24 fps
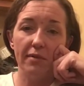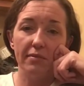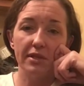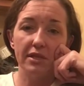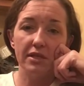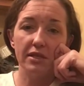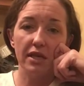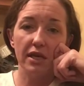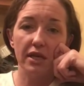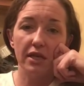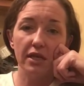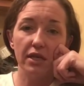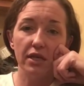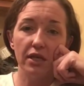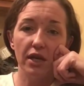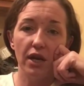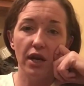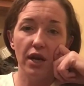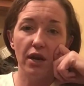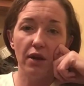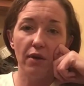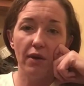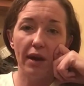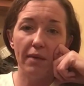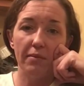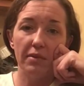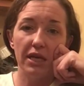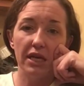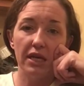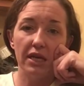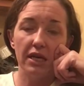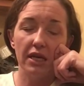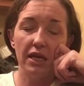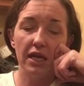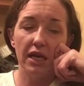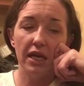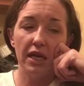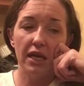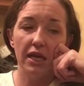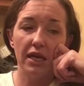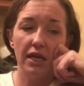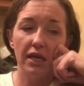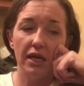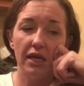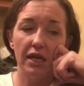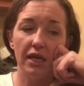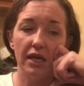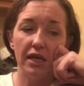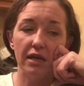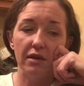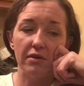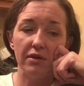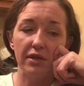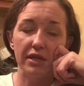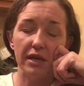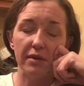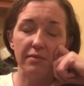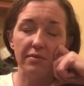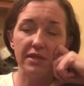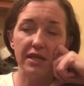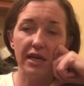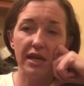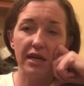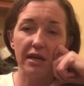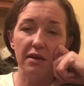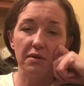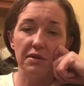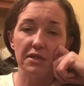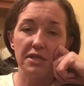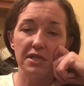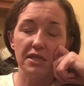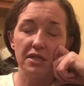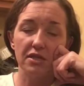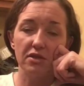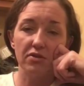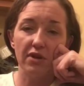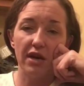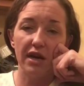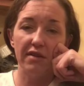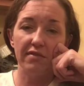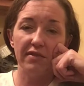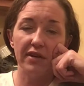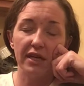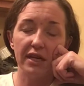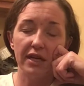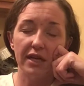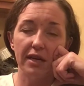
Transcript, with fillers: It's like, you know, I mean, and he kept saying I wasn't in traffic.